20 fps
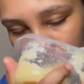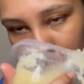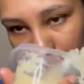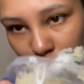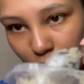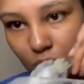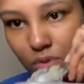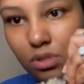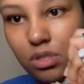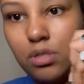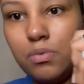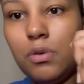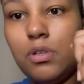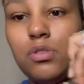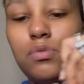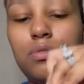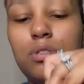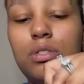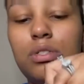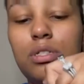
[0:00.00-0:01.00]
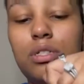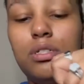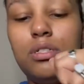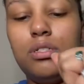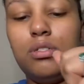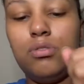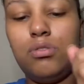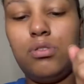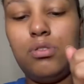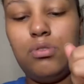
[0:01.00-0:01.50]
Oh, this smells really good
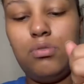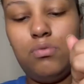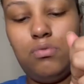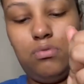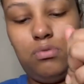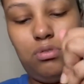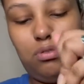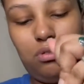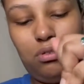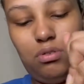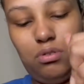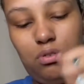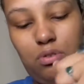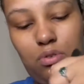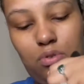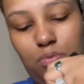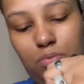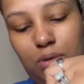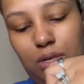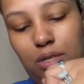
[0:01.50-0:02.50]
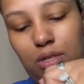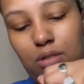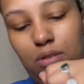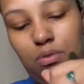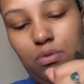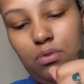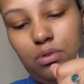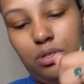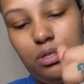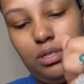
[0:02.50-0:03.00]
though too. Oh my
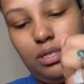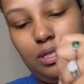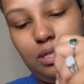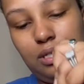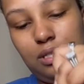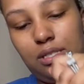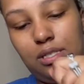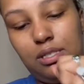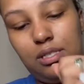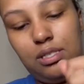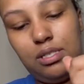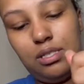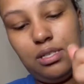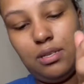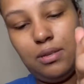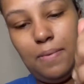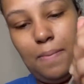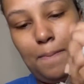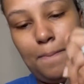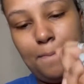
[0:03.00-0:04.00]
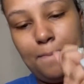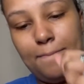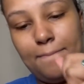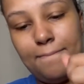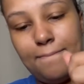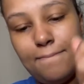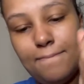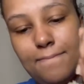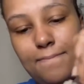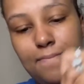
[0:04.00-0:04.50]
lord, yes.
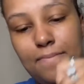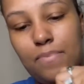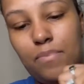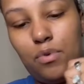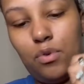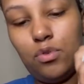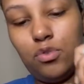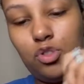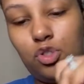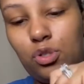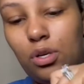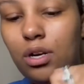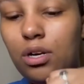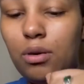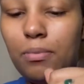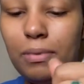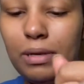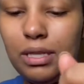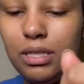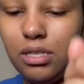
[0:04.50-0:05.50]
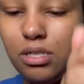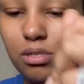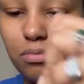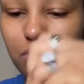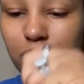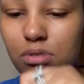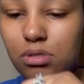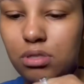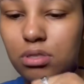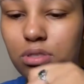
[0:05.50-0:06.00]
I'm gonna try it on my
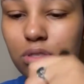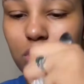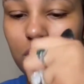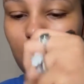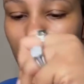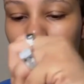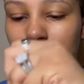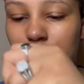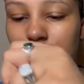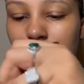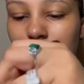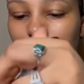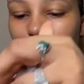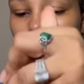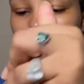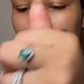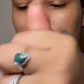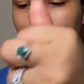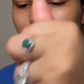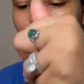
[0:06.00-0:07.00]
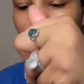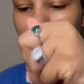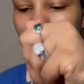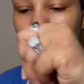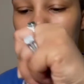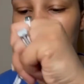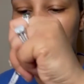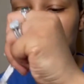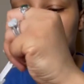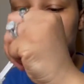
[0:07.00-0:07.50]
lips and see how the stuff has came
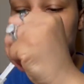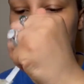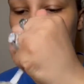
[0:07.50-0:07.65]
out.